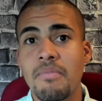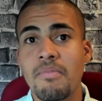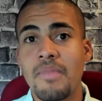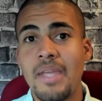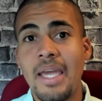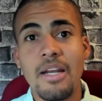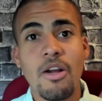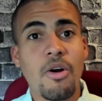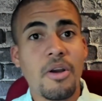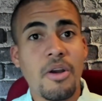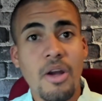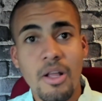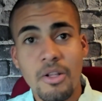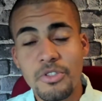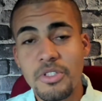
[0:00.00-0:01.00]
eight hundred
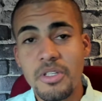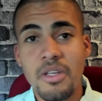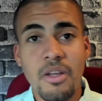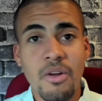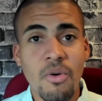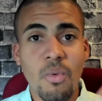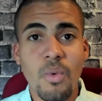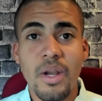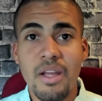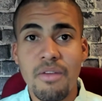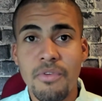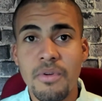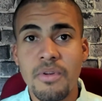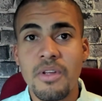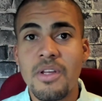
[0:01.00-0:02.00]
dollars a year or
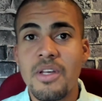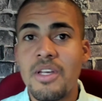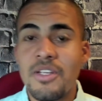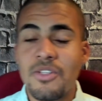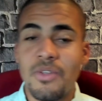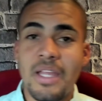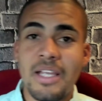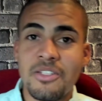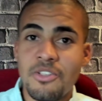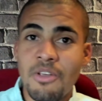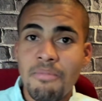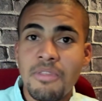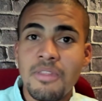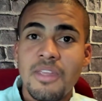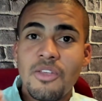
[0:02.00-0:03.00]
whatever. So that's
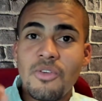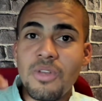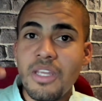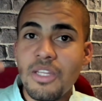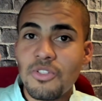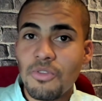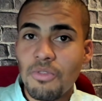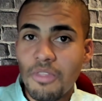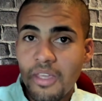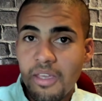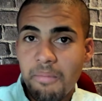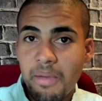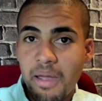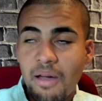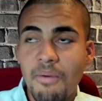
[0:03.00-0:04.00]
something that you need to think
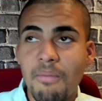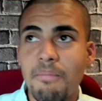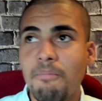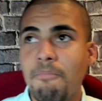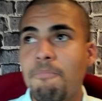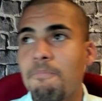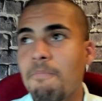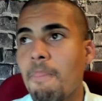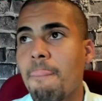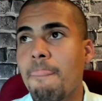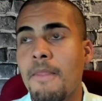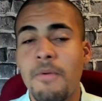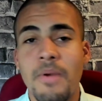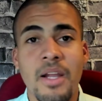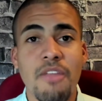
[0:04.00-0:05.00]
about,
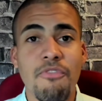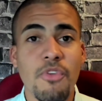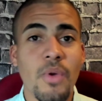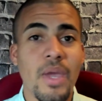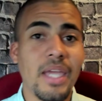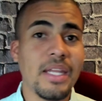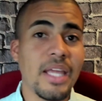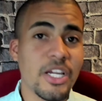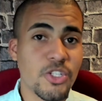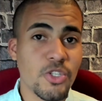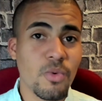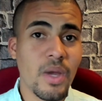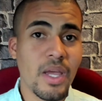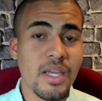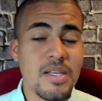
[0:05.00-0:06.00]
right? If you hate
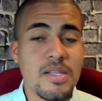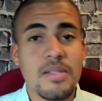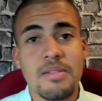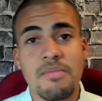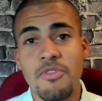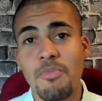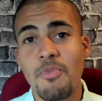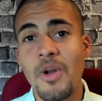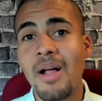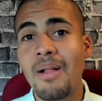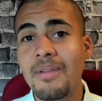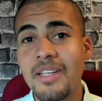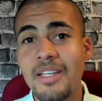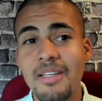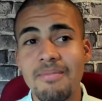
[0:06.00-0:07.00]
HOAs, you
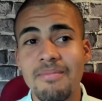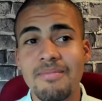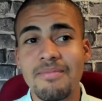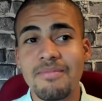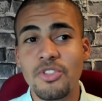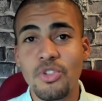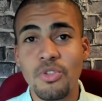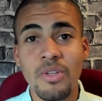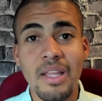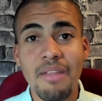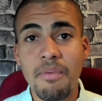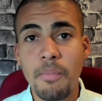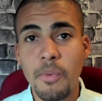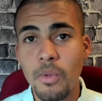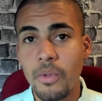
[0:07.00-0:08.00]
probably shouldn't live
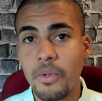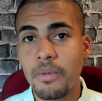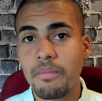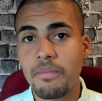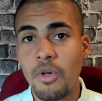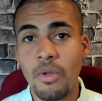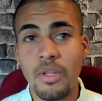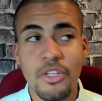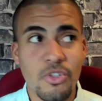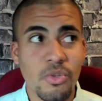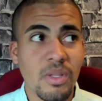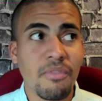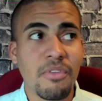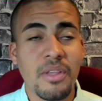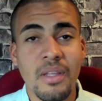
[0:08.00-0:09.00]
in Pooler unless you
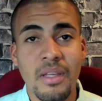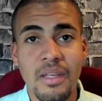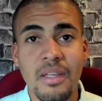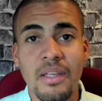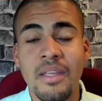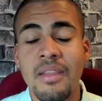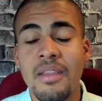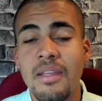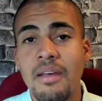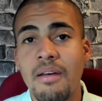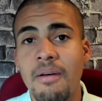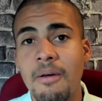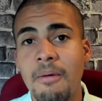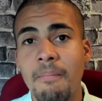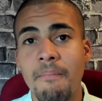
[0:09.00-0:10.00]
live in the in the
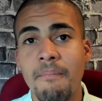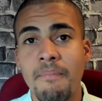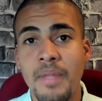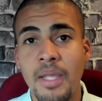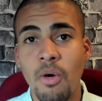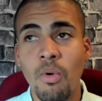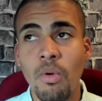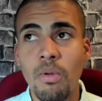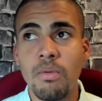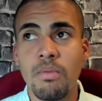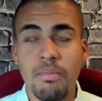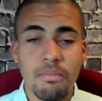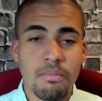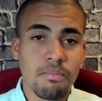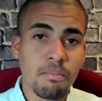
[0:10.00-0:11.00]
uh, the old
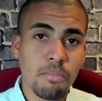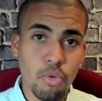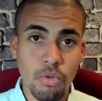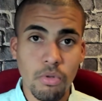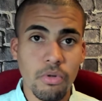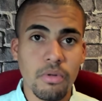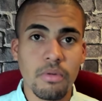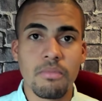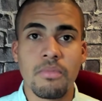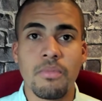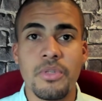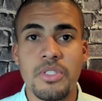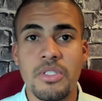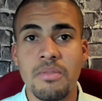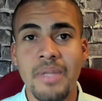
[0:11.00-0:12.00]
Pooler,
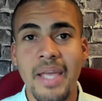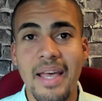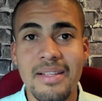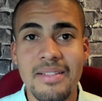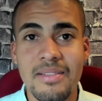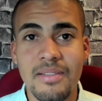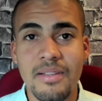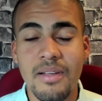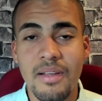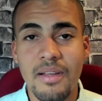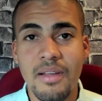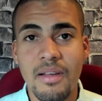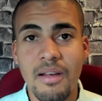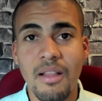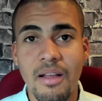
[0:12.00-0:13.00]
which has
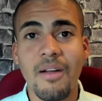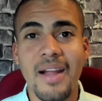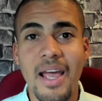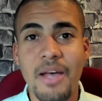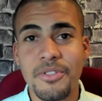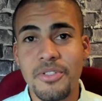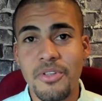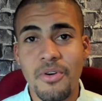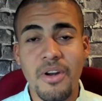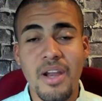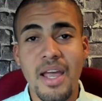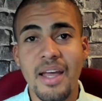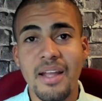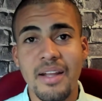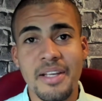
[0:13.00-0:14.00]
a lot of houses that are
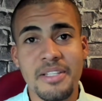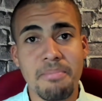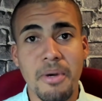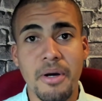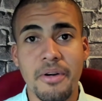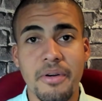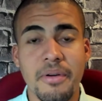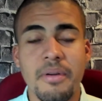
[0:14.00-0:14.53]
not as modern,